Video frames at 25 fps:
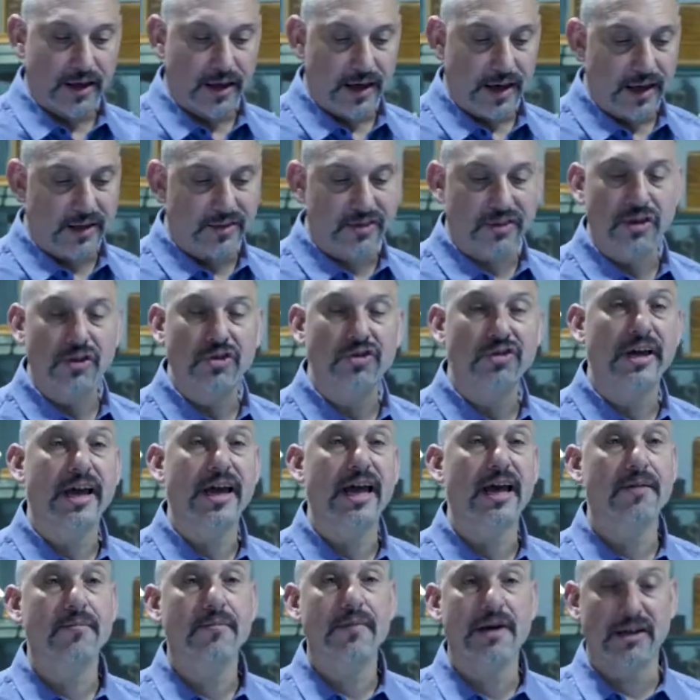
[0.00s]
It's usually a
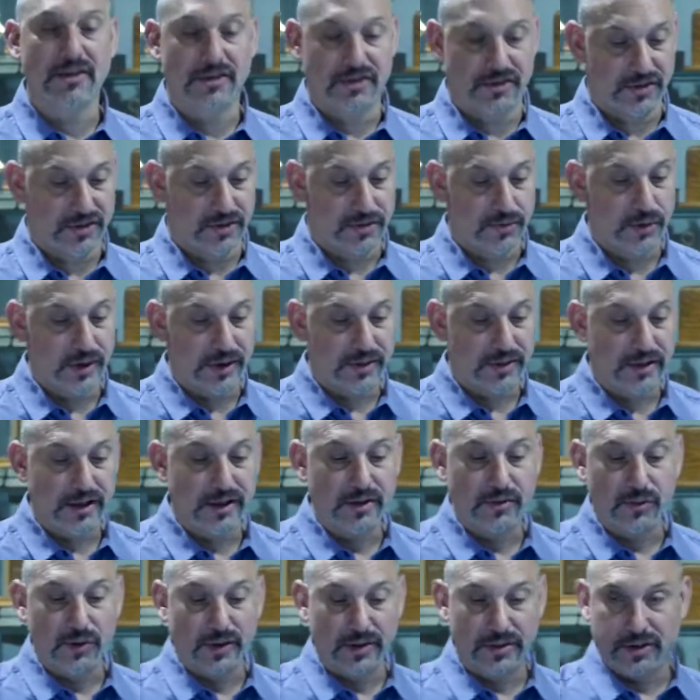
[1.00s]
hit and miss with
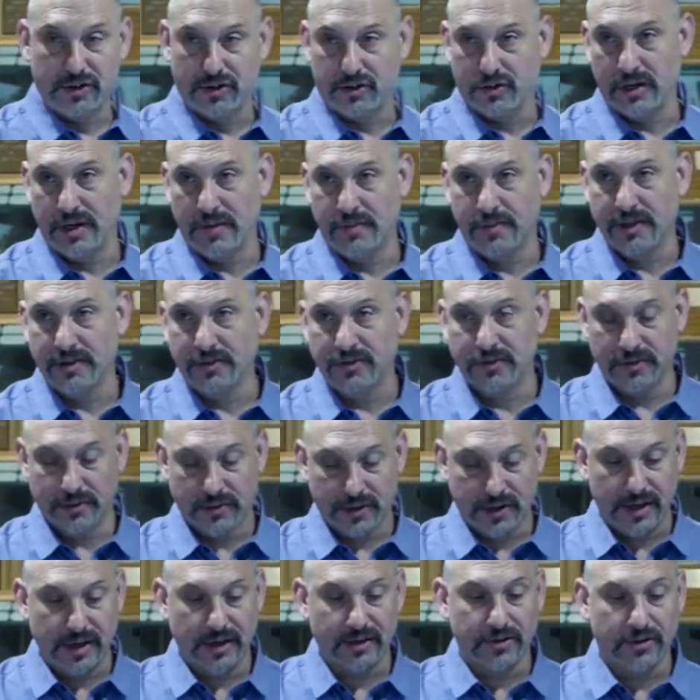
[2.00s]
the treatments.
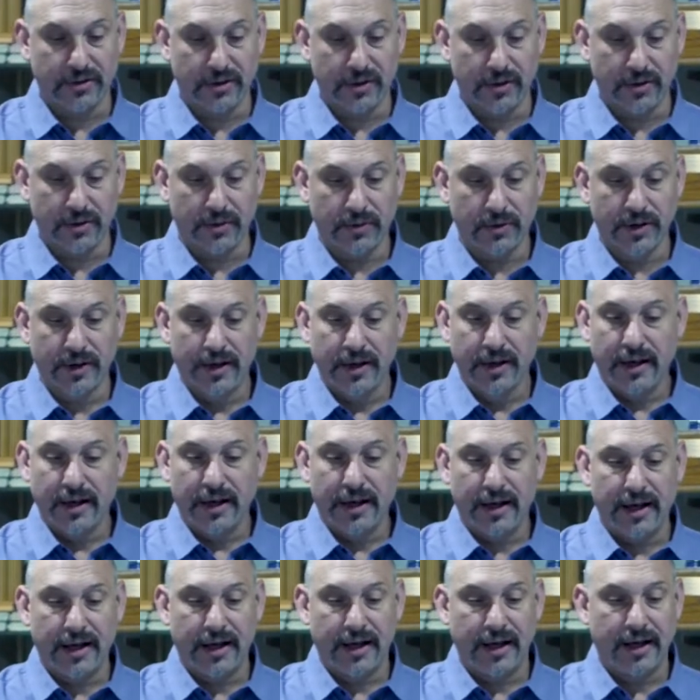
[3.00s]
Okay, so
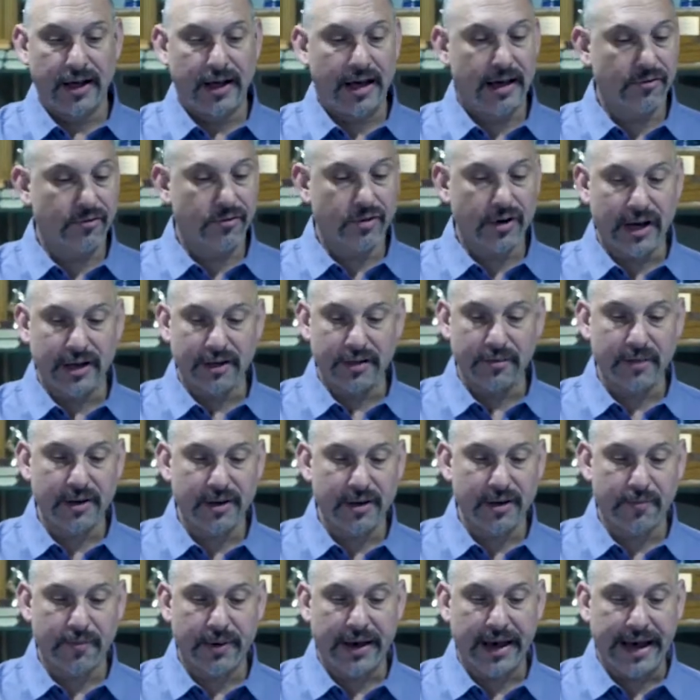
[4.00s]
I've tried them in
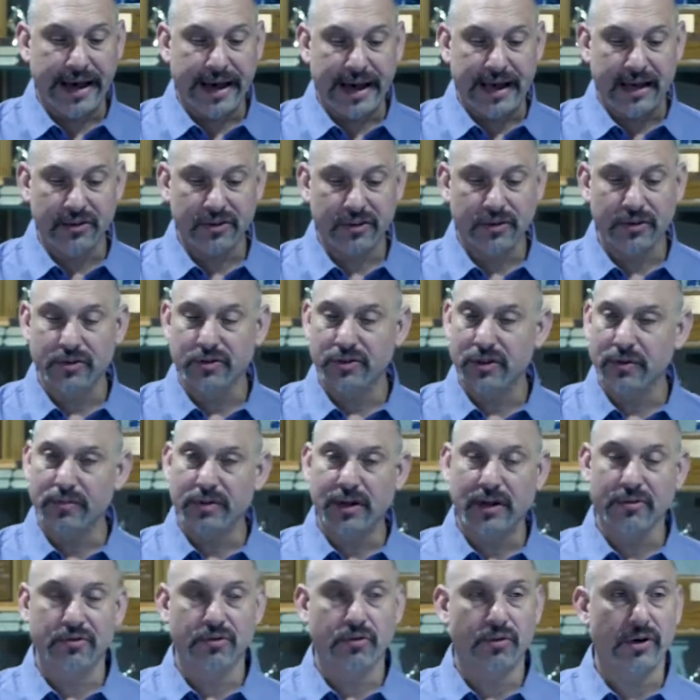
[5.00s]
the past.
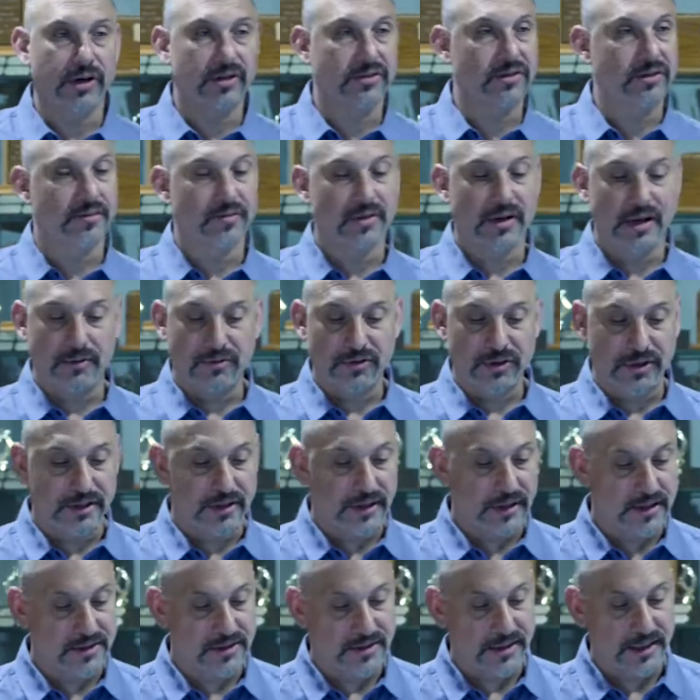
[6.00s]
Sometimes it works, sometimes it
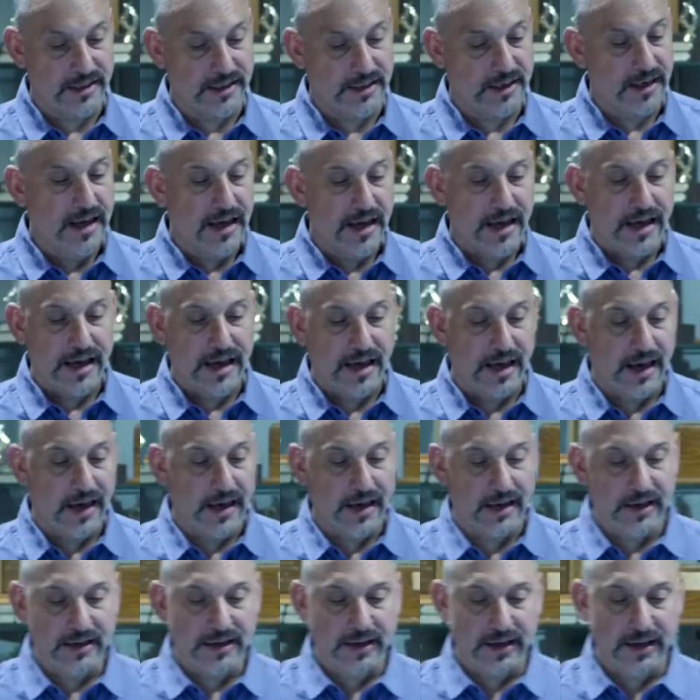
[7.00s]
doesn't,
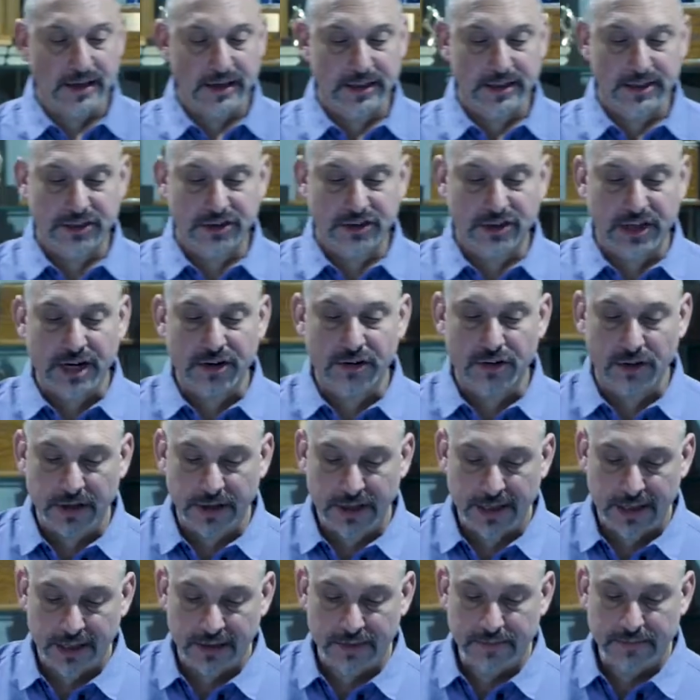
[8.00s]
and
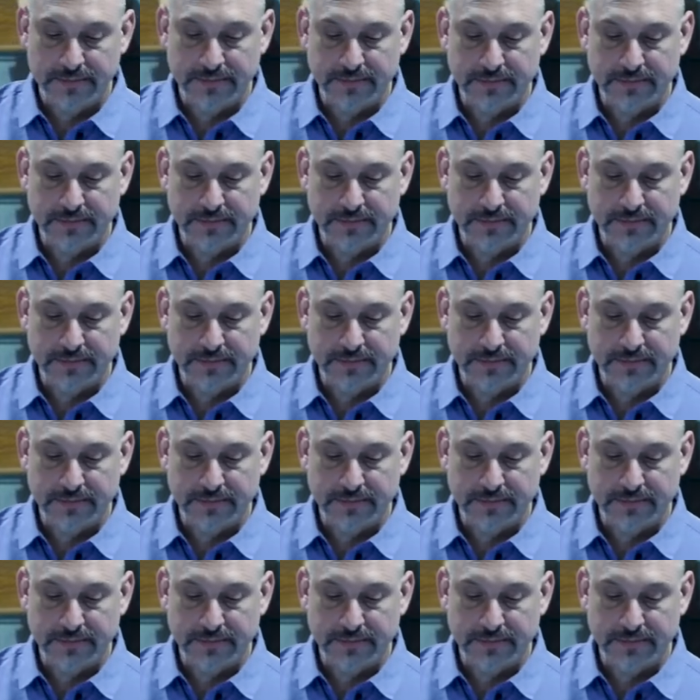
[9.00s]
generally